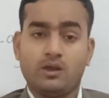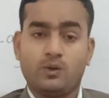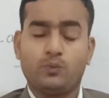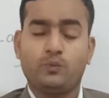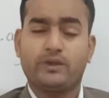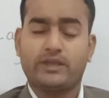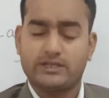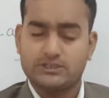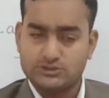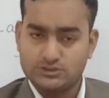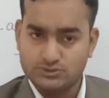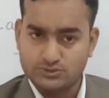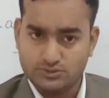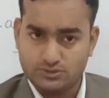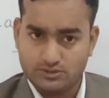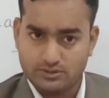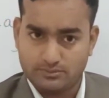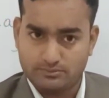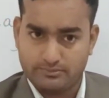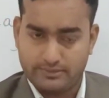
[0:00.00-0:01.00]
We can
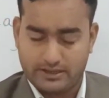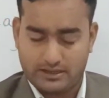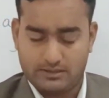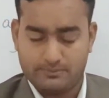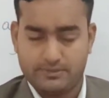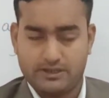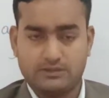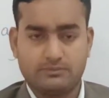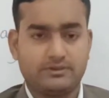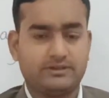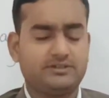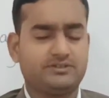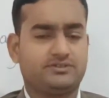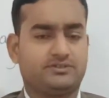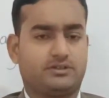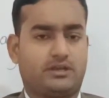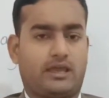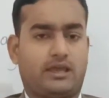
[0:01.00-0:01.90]
do amendments,